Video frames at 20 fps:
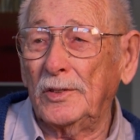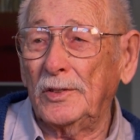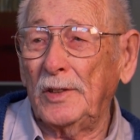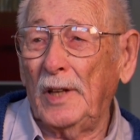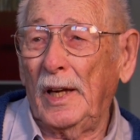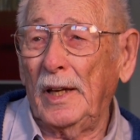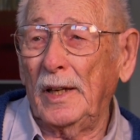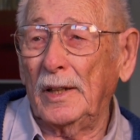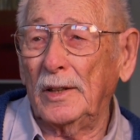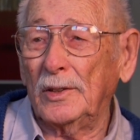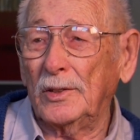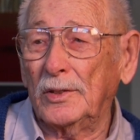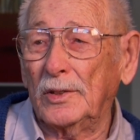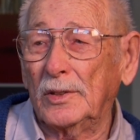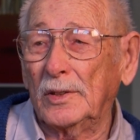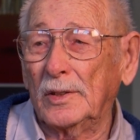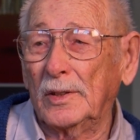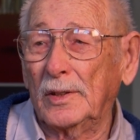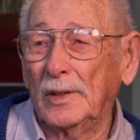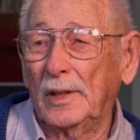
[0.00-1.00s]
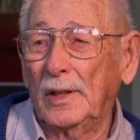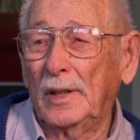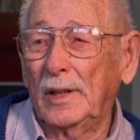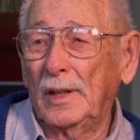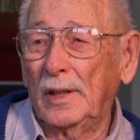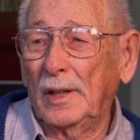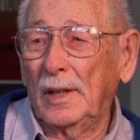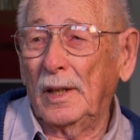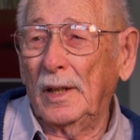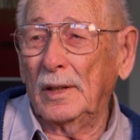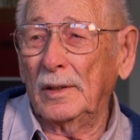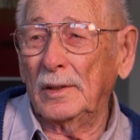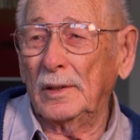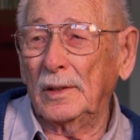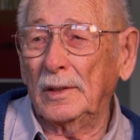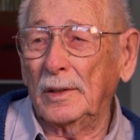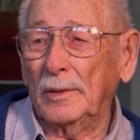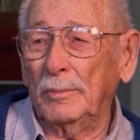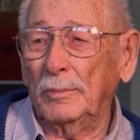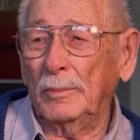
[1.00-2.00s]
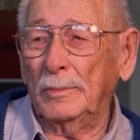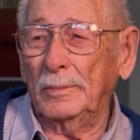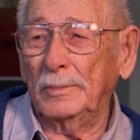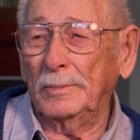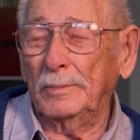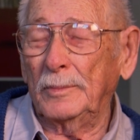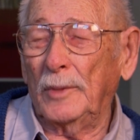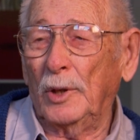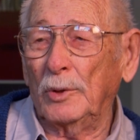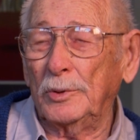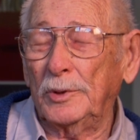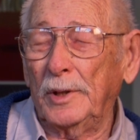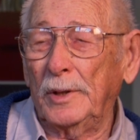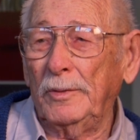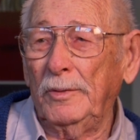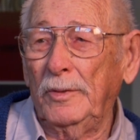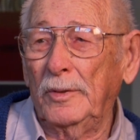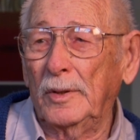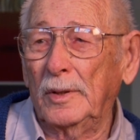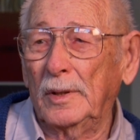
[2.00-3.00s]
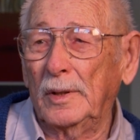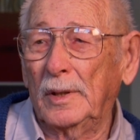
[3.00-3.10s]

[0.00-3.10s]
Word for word: science um, motive,